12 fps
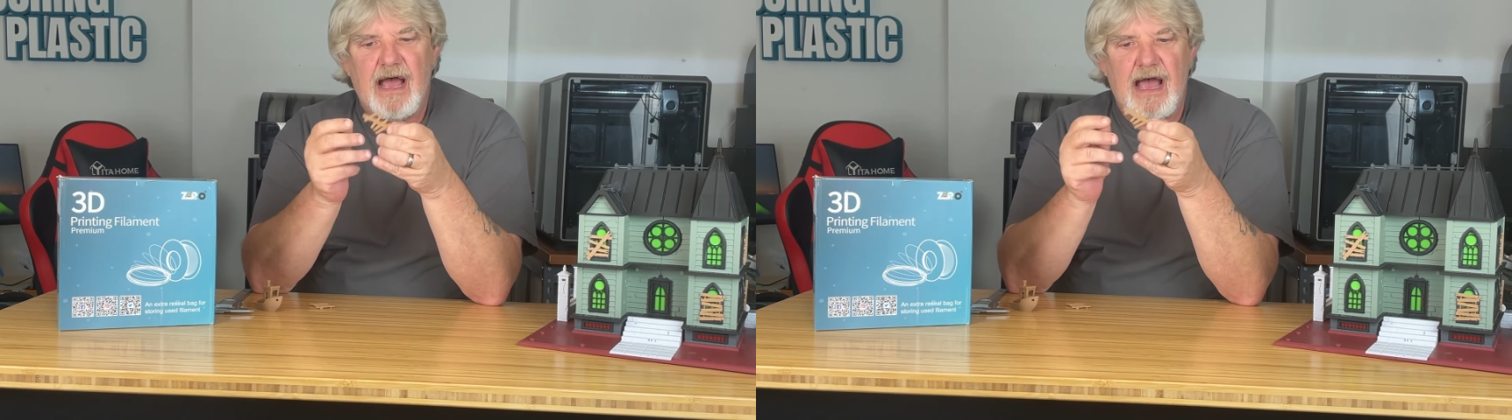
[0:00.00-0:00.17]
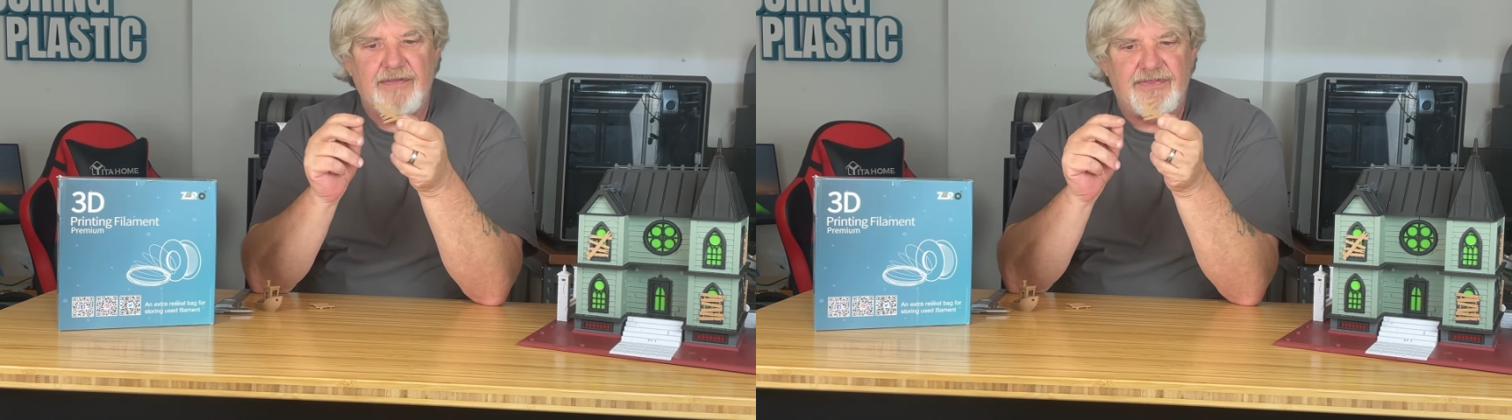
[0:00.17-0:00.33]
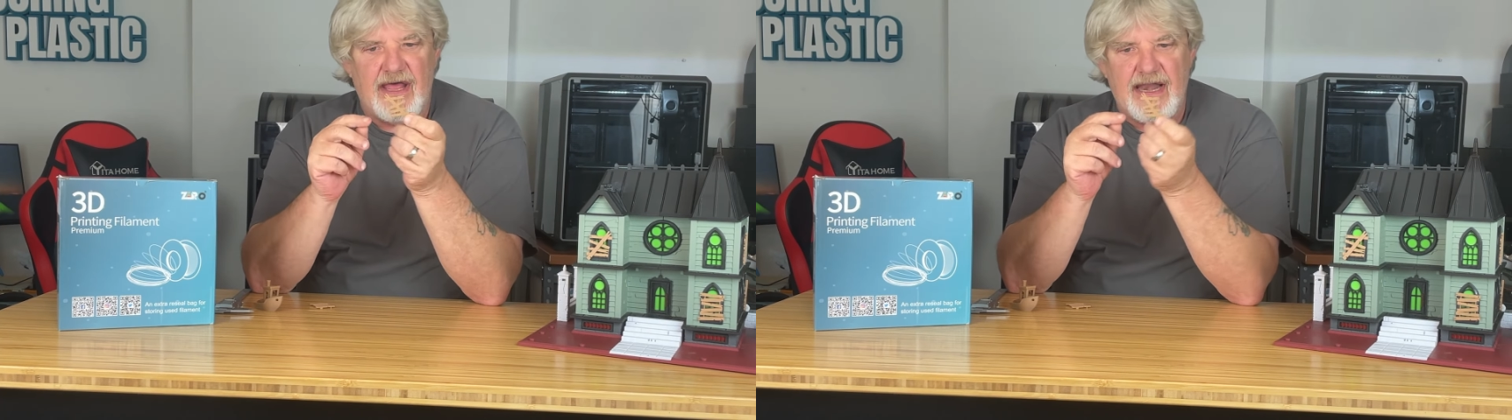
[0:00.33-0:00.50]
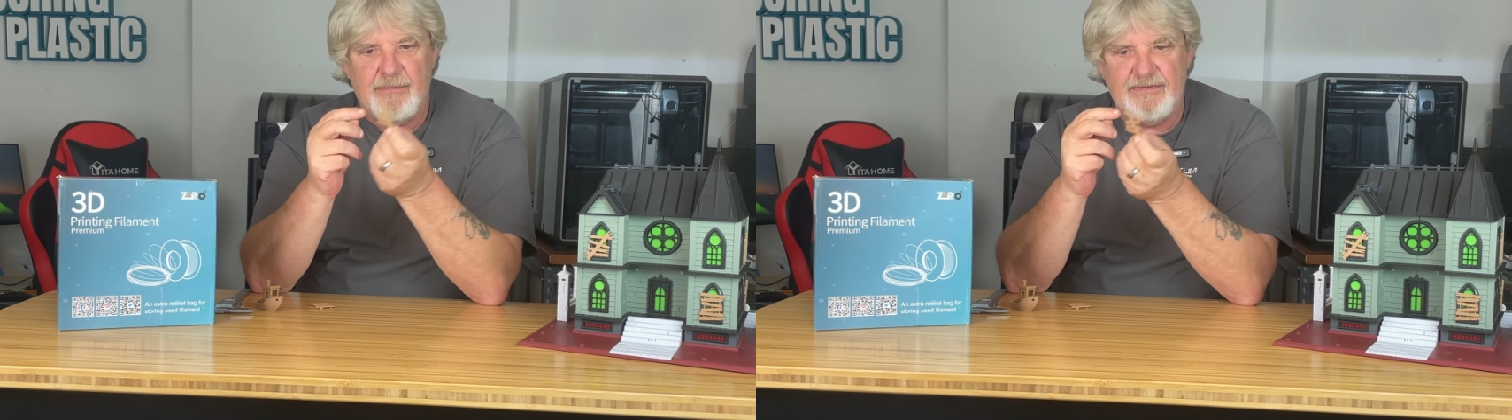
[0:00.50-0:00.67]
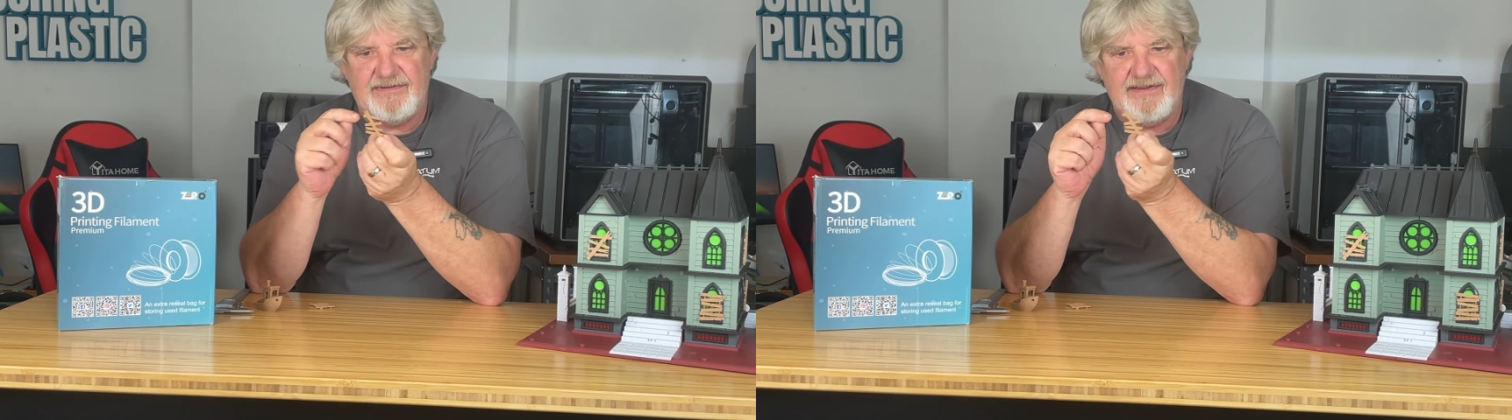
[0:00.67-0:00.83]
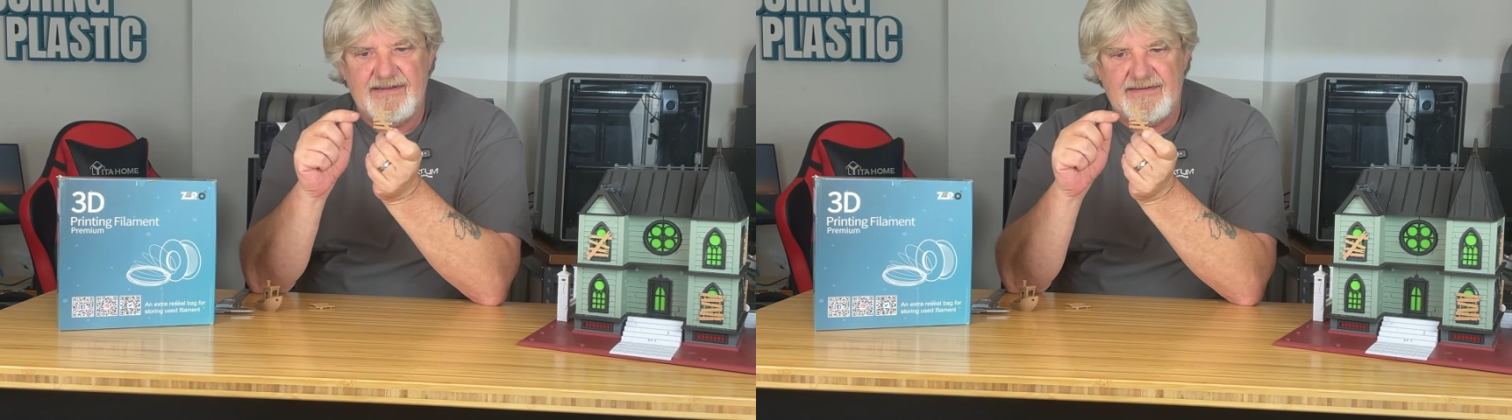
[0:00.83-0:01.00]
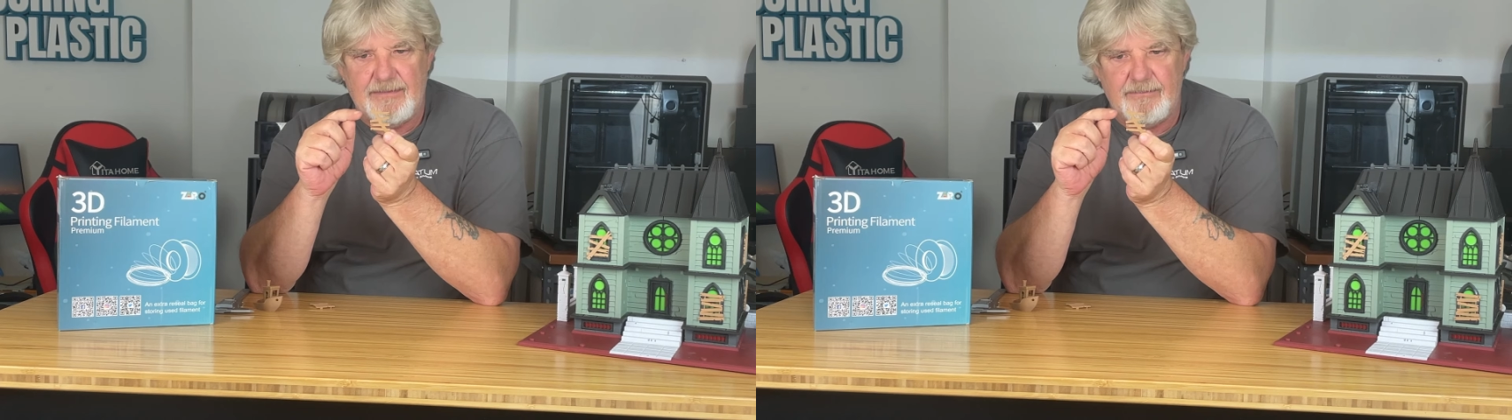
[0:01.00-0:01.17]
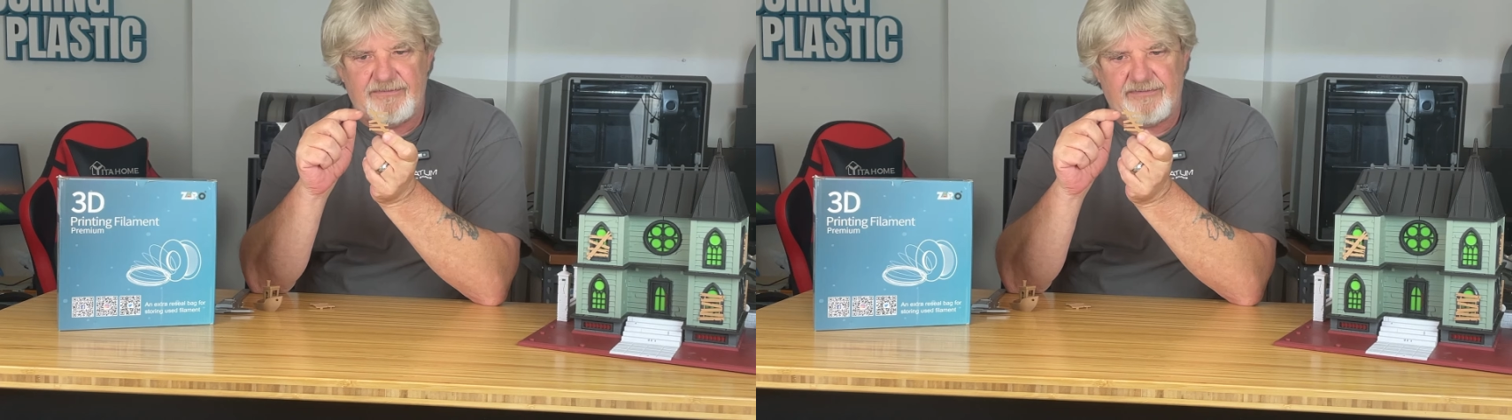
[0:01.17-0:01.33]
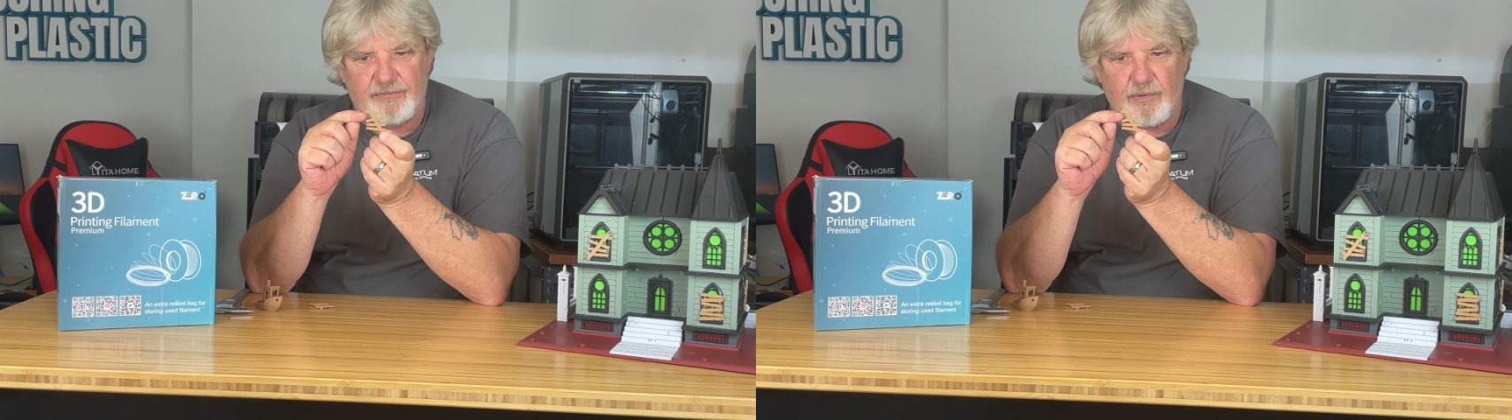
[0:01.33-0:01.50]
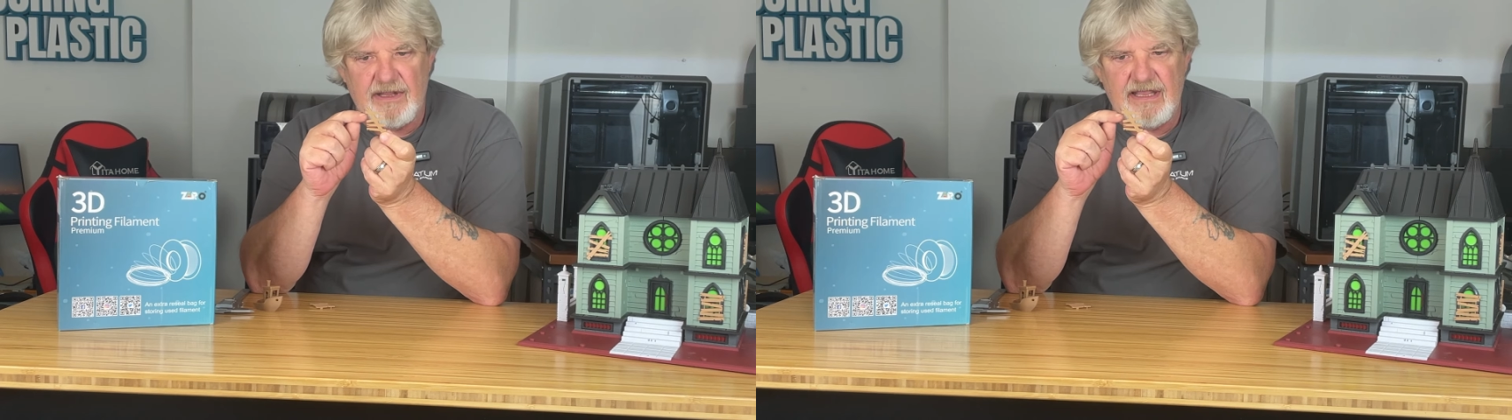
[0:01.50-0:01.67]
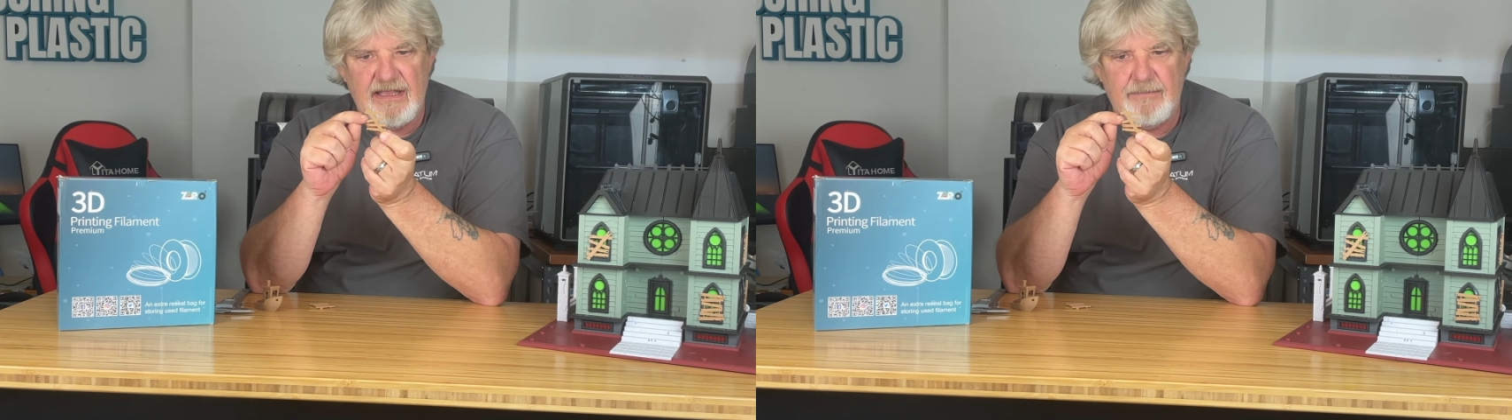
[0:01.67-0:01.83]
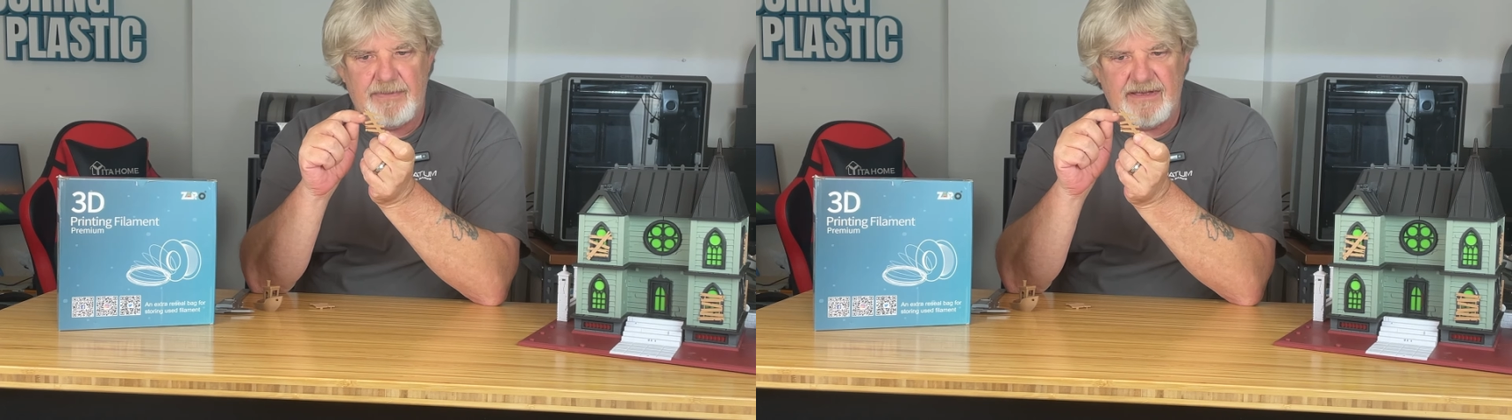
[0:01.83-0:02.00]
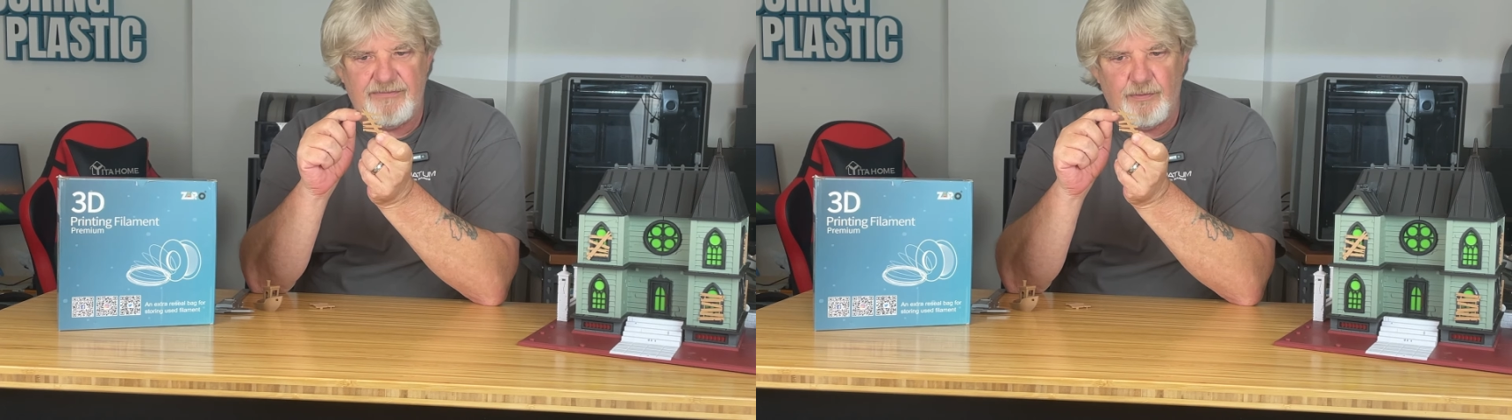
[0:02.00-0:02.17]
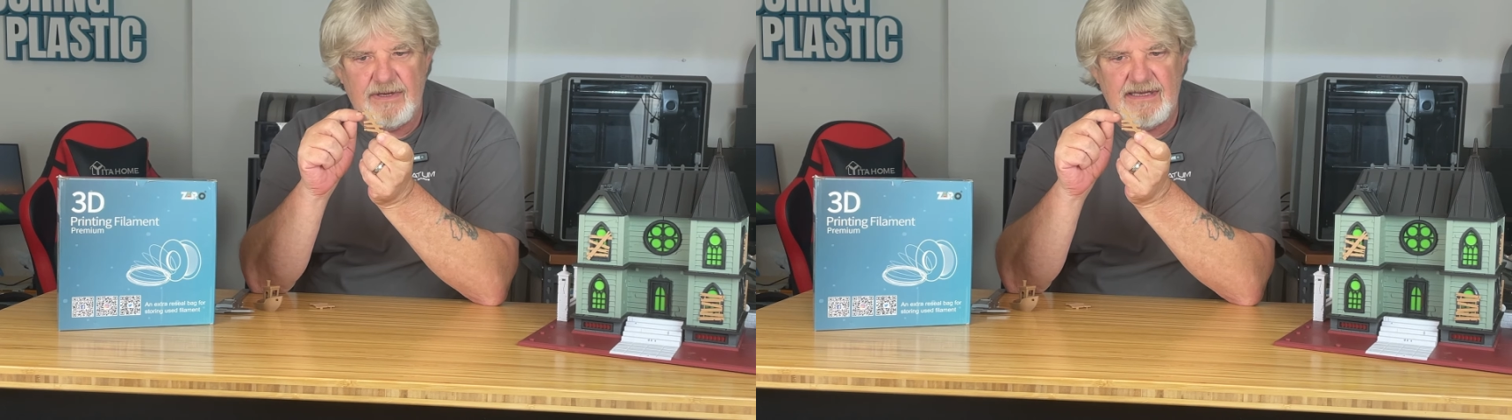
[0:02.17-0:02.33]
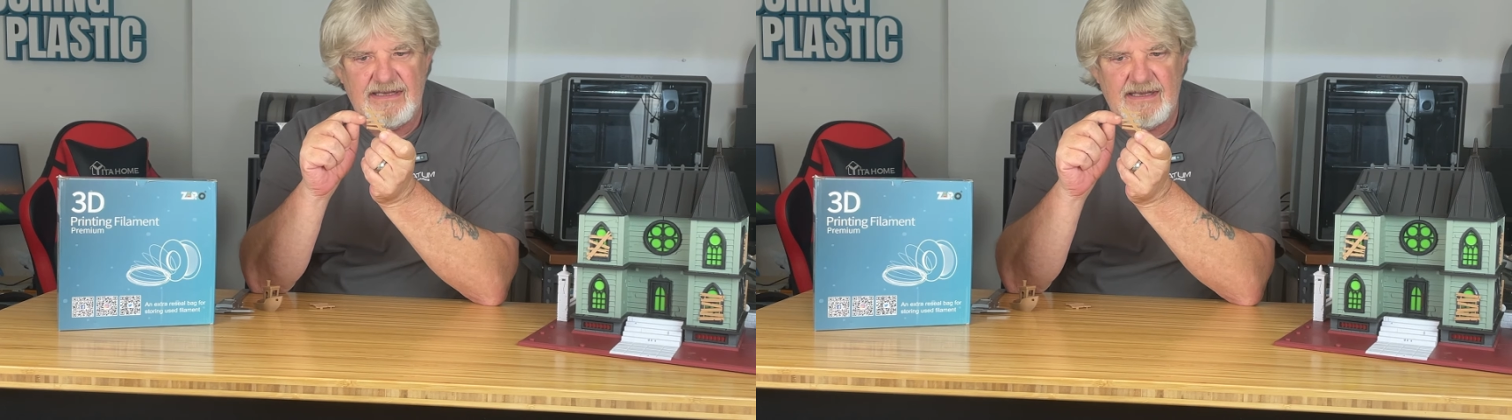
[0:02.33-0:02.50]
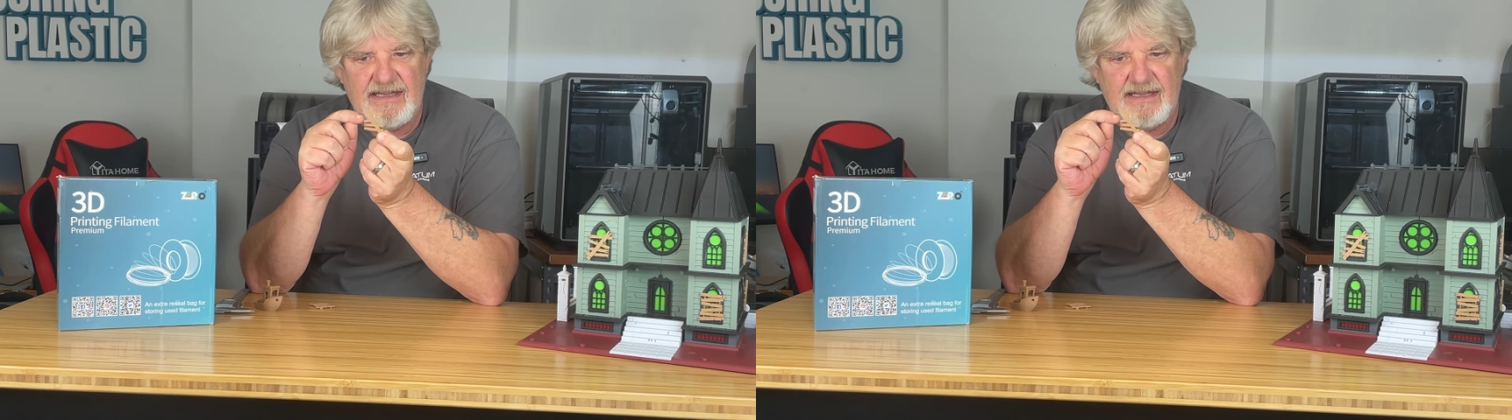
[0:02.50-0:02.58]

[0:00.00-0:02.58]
I thought I would see some stringing between